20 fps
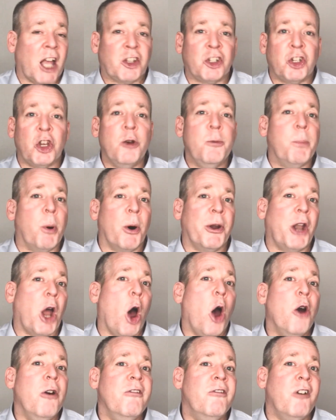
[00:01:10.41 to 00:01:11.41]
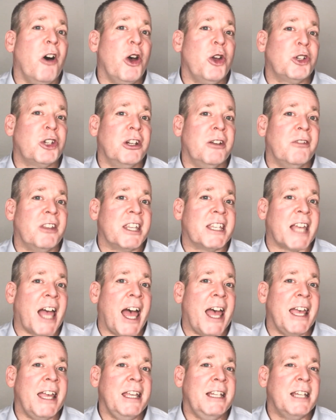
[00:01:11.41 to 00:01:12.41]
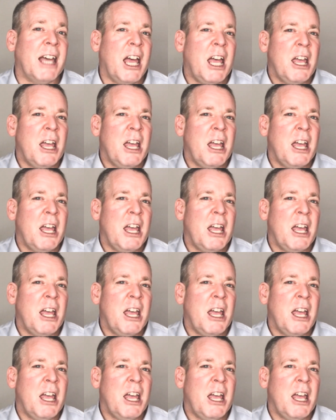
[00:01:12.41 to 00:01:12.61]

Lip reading: 2.0 version of this aid,